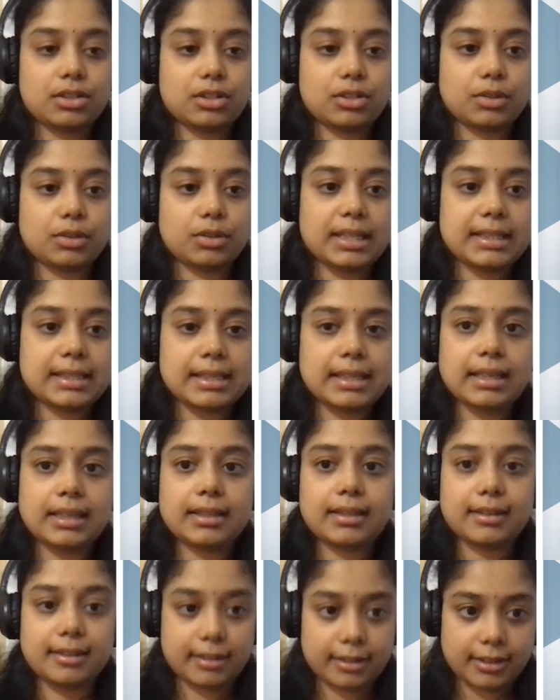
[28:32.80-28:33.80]
So let's
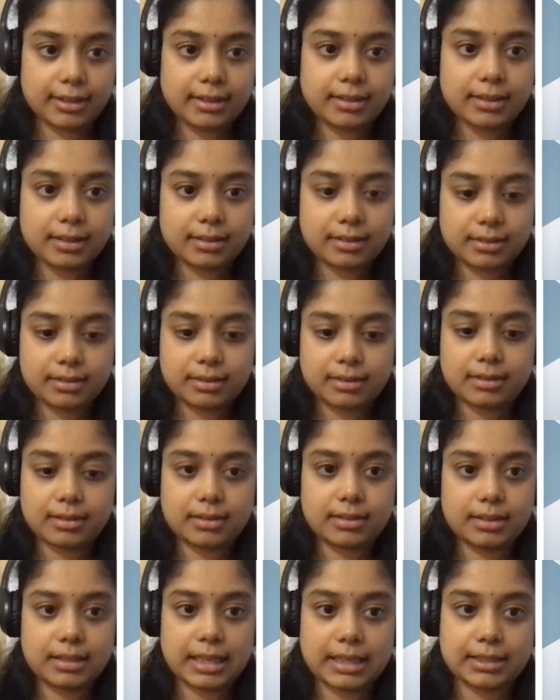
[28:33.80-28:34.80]
say grid,
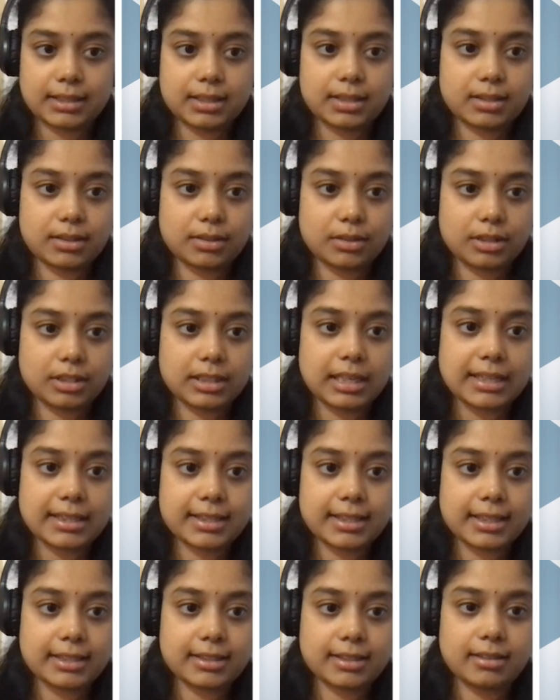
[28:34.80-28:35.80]
that
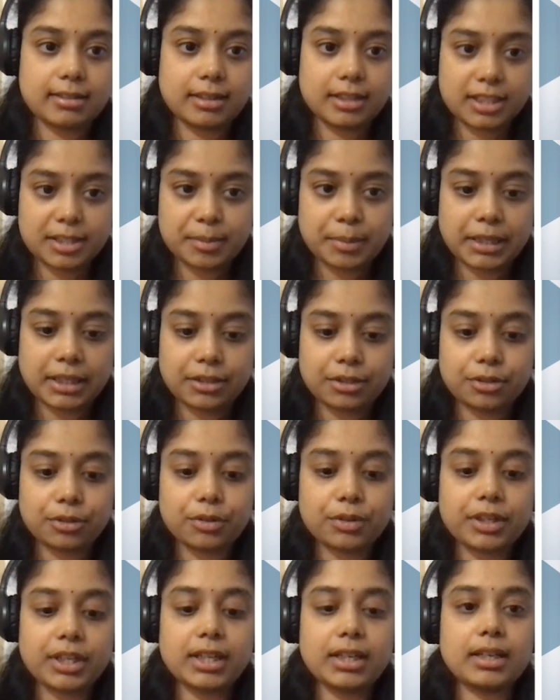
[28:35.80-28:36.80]
sets the display
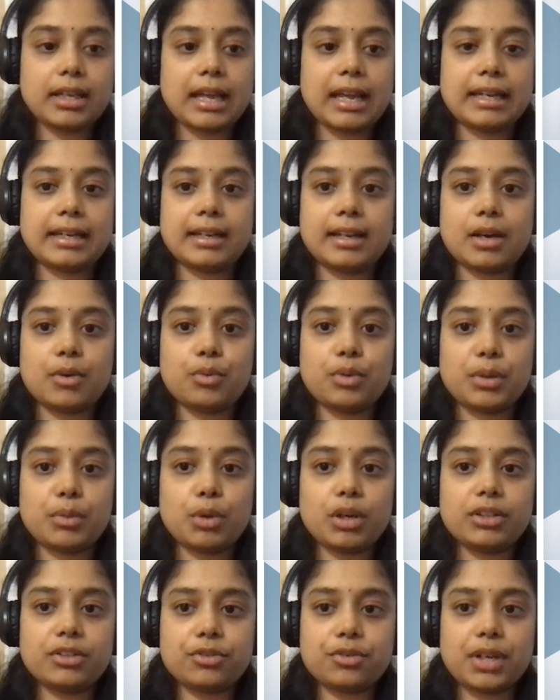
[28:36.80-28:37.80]
to grid, and now
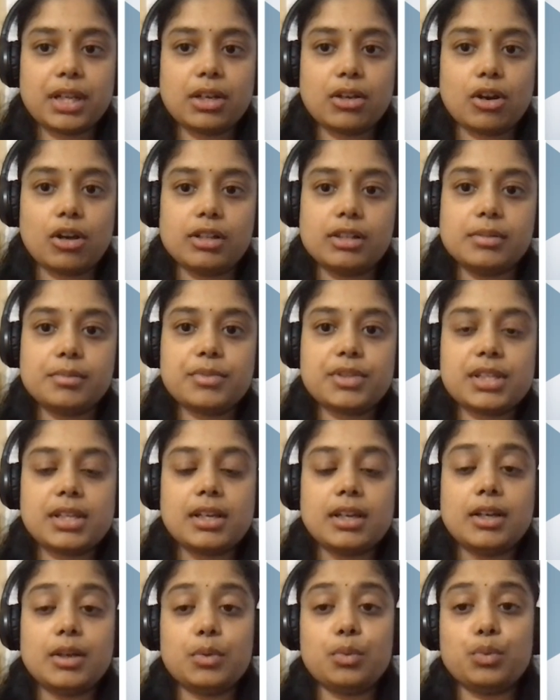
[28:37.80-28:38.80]
we want three
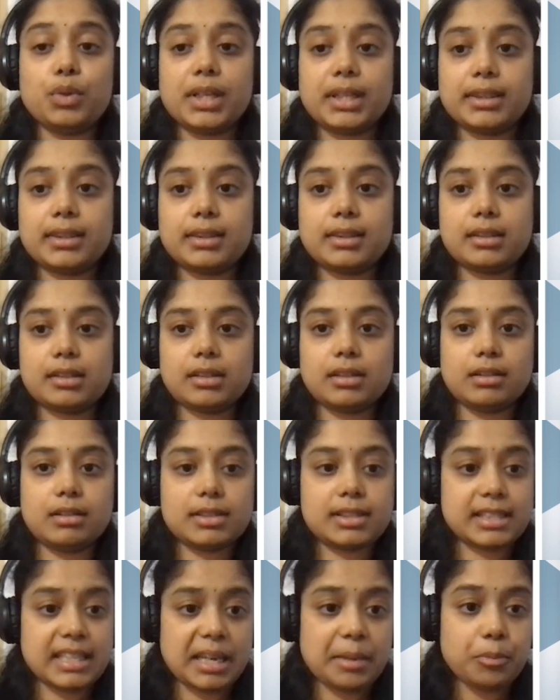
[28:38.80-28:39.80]
columns with
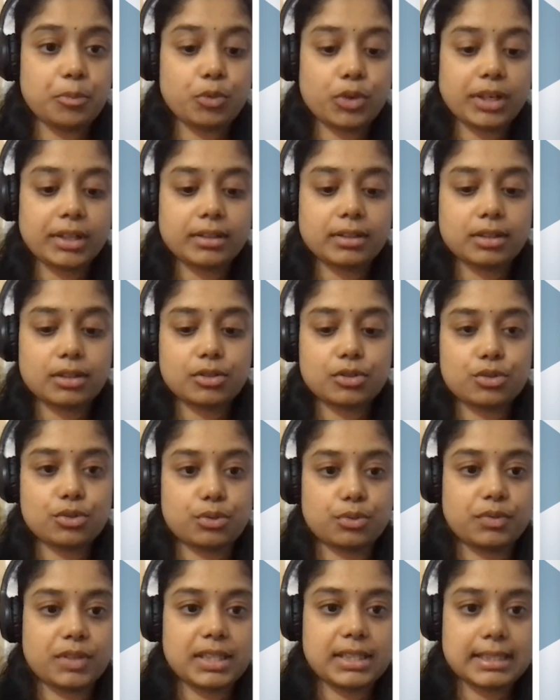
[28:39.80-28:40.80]
same width.
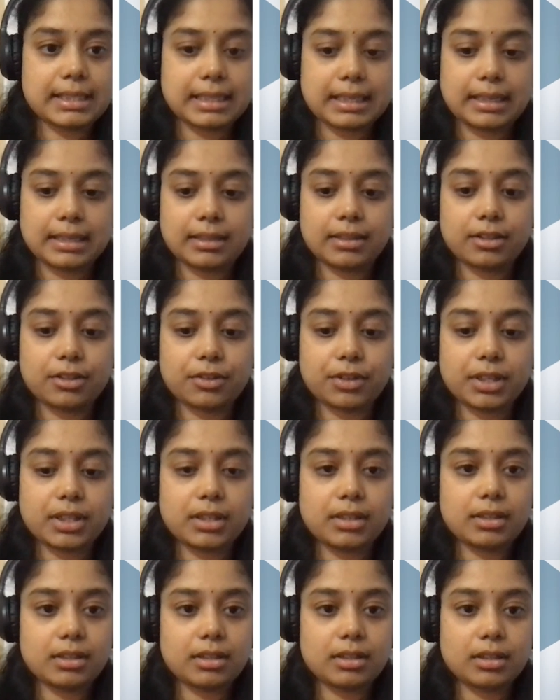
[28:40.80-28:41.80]
So we say
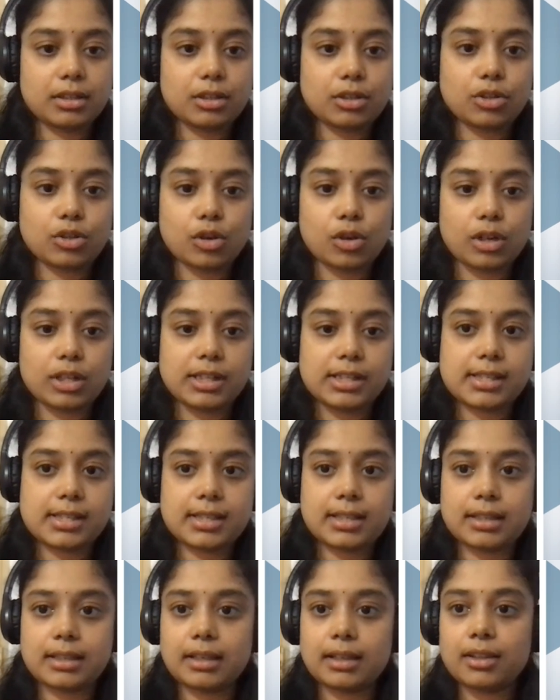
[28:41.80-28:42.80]
grid
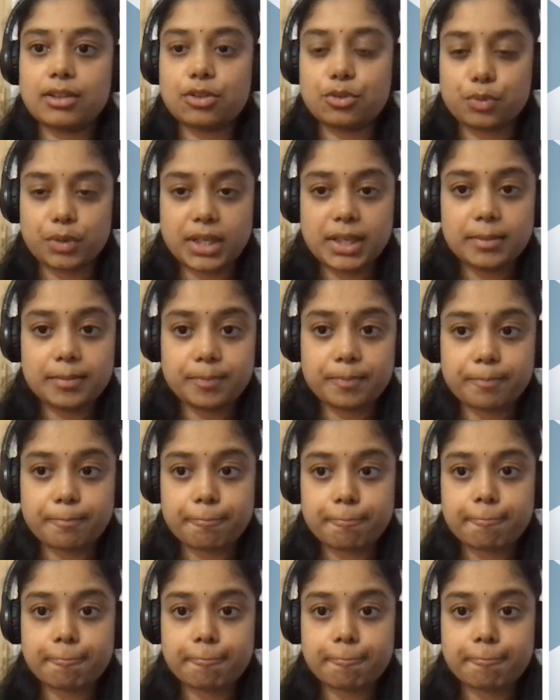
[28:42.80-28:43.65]
calls 3.